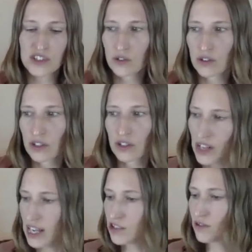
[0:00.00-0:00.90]
you learn your
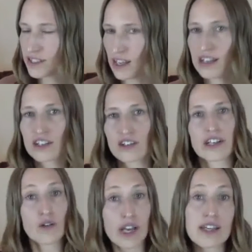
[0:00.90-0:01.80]
natural design and you're like,
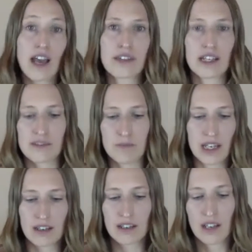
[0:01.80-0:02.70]
okay, yeah, that's
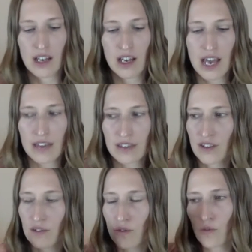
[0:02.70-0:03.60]
me. And
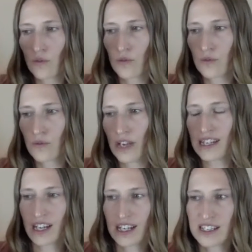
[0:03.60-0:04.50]

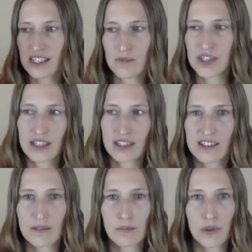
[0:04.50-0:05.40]
it kind of seems like this
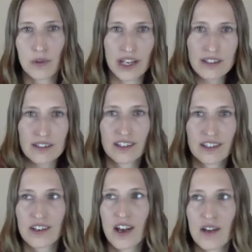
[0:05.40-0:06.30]
simple thing,
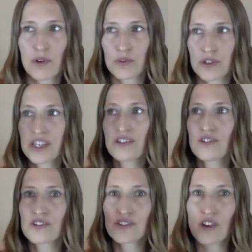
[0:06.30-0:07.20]
but really
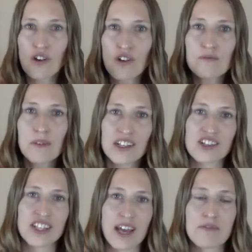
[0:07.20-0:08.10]
there's so
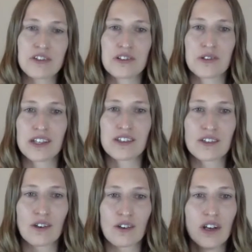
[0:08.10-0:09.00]
much depth to it. So